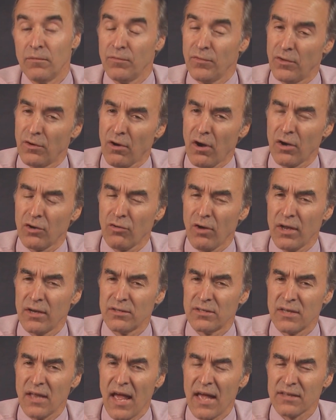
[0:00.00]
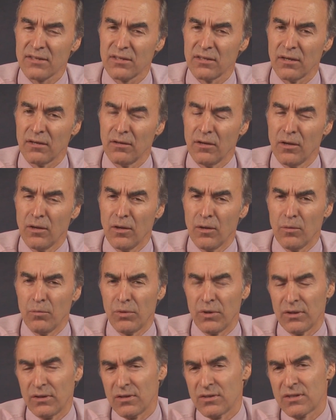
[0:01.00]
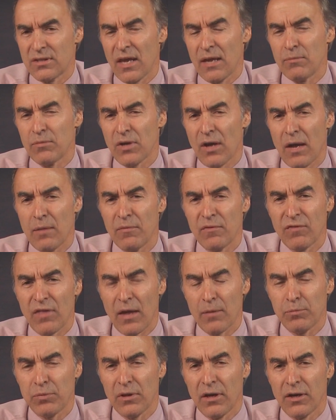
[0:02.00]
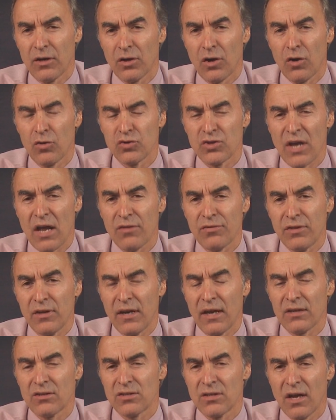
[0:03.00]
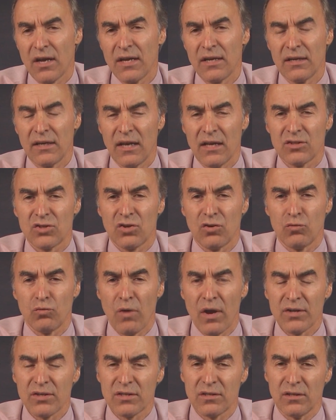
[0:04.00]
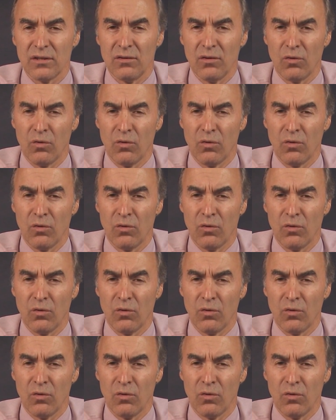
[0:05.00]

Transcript: They're our greatest asset. But at the same time, if that player goes out the next night and gets arrested,